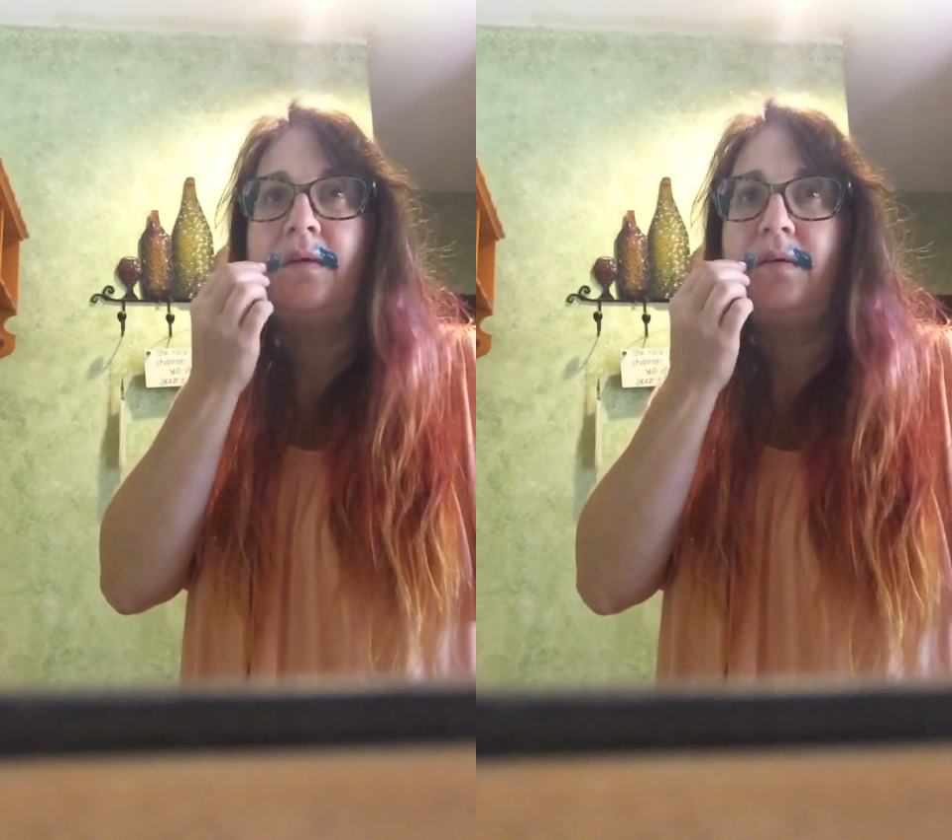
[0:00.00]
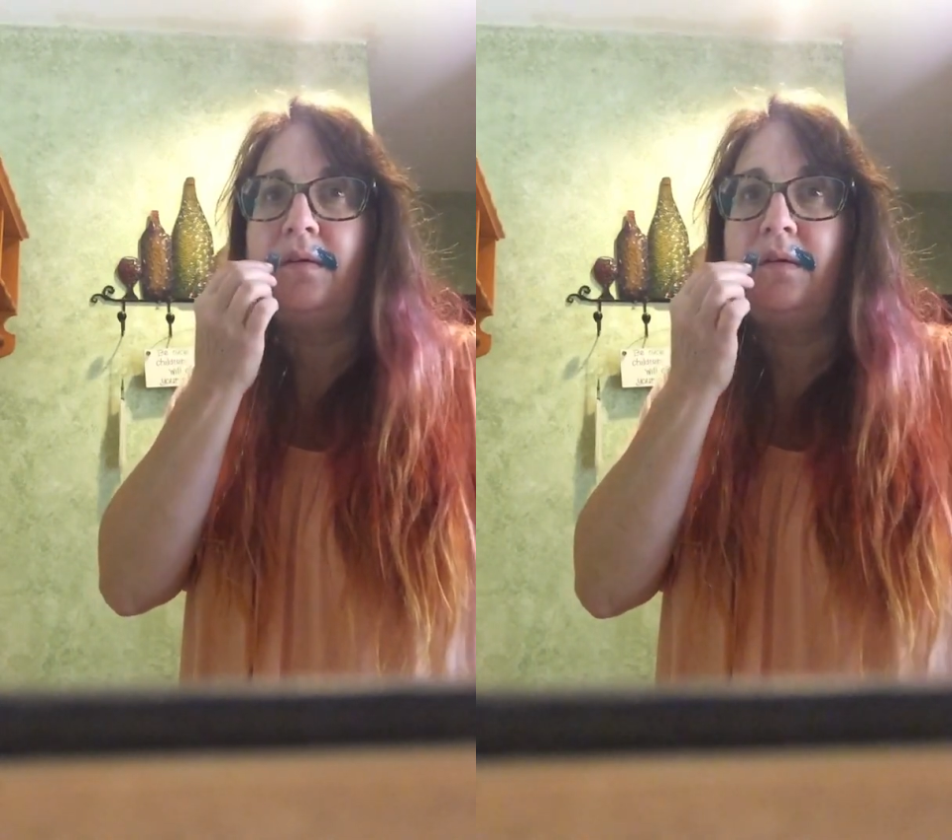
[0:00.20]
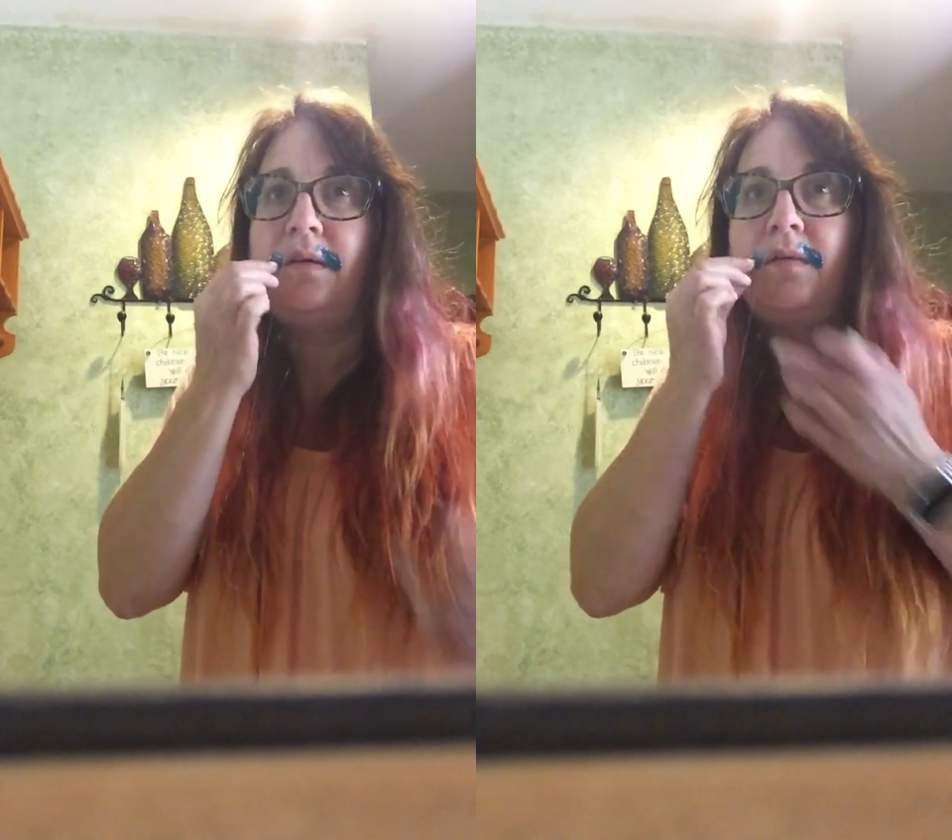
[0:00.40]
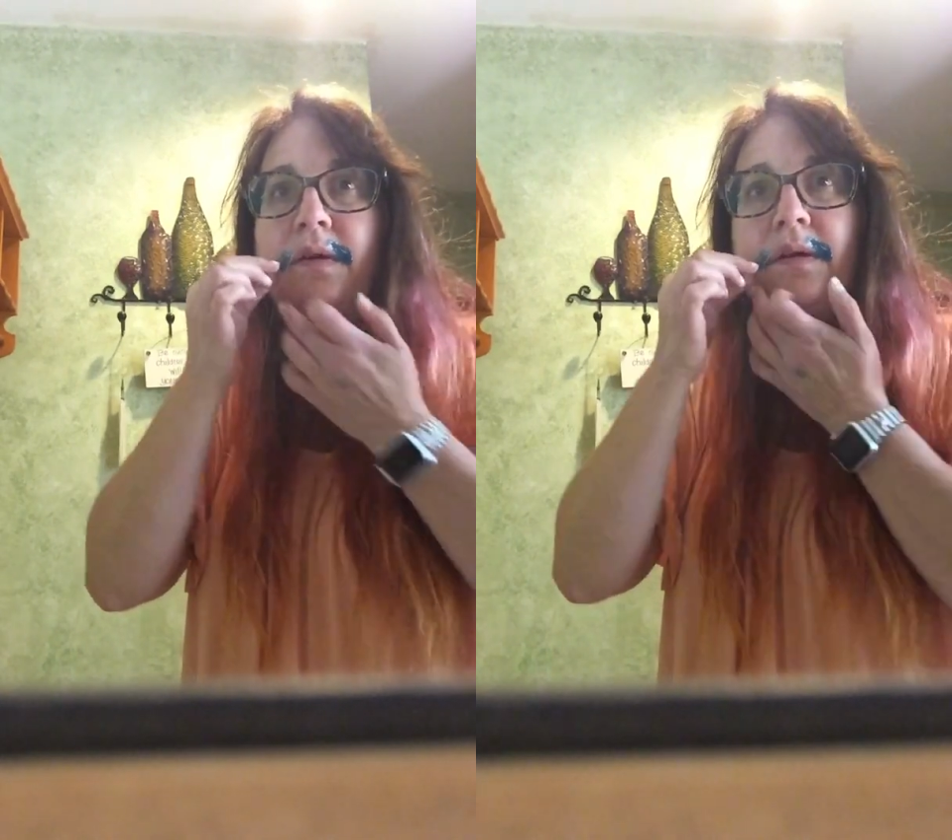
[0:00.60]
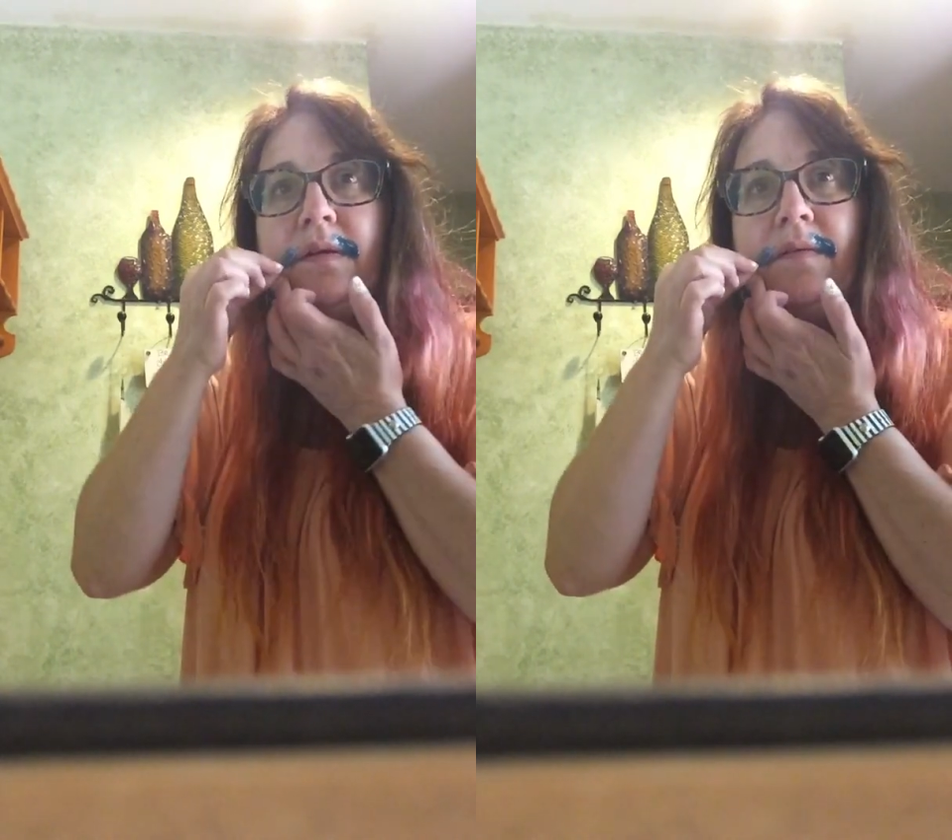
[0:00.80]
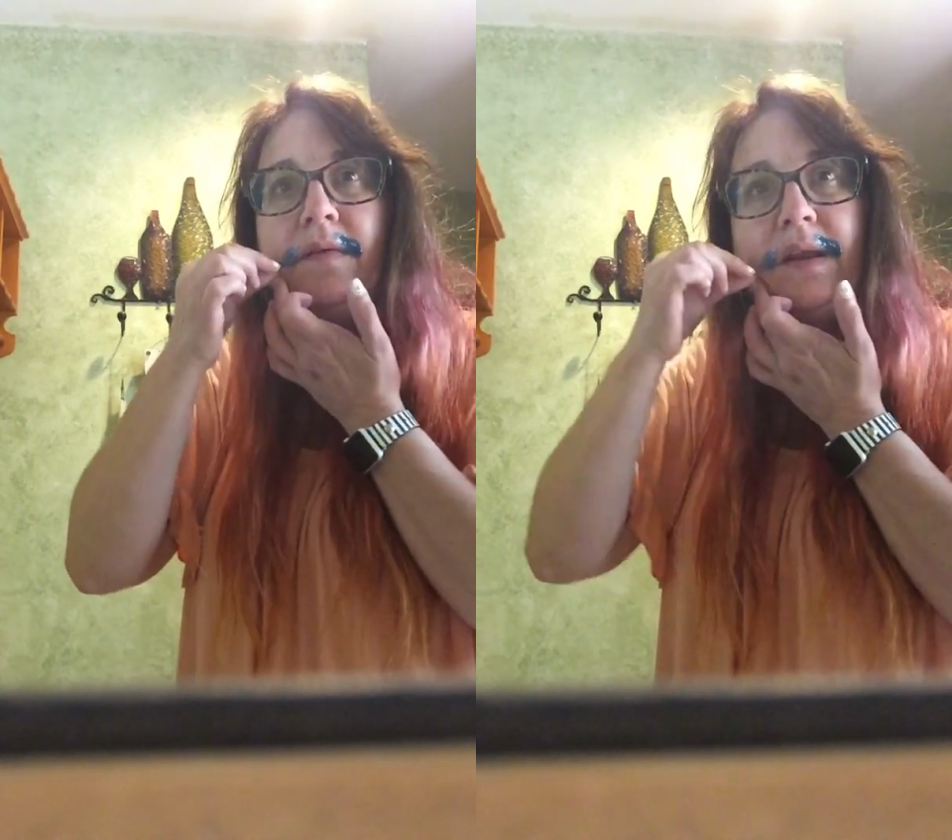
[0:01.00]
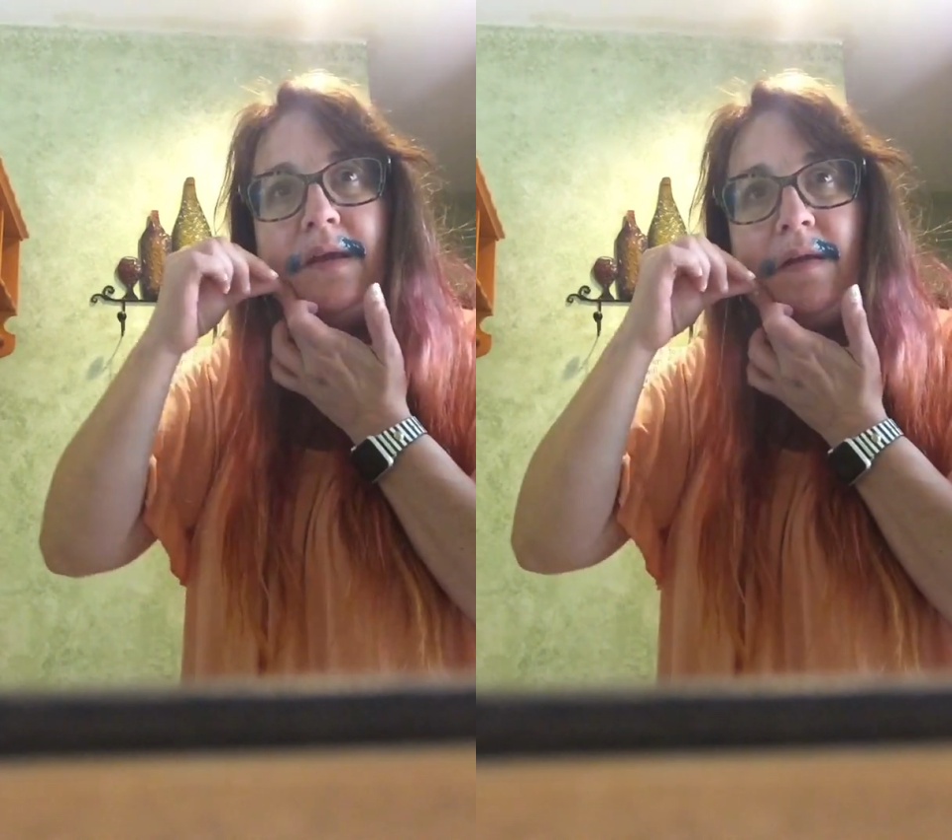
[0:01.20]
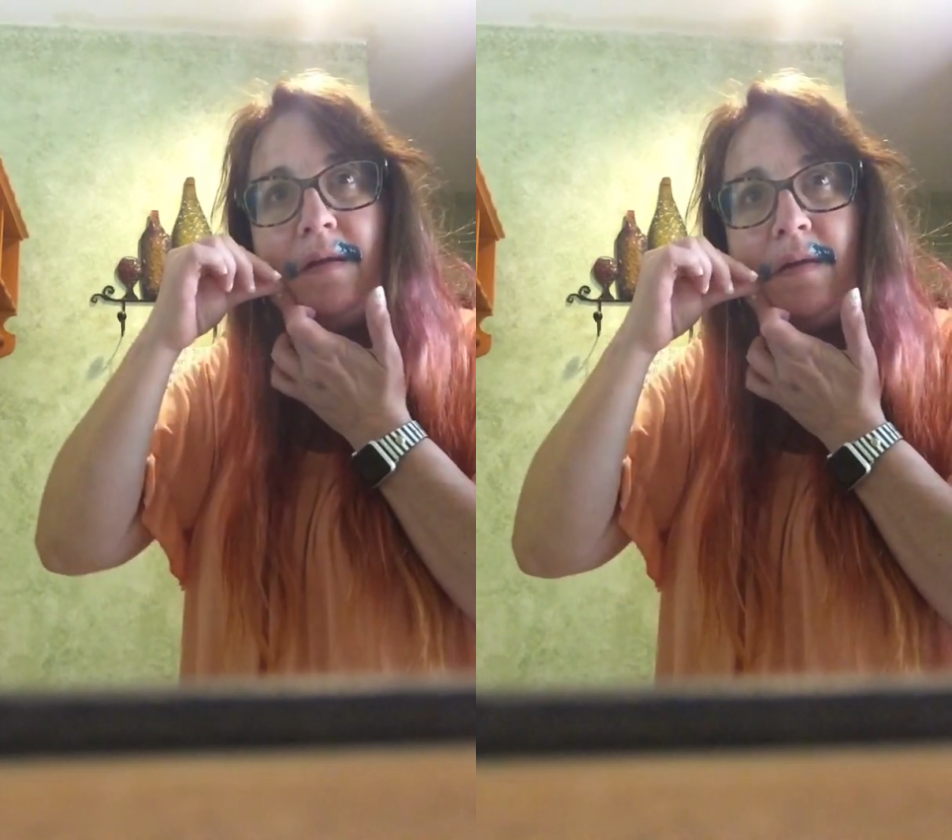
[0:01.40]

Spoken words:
I'm going to do it. You ready?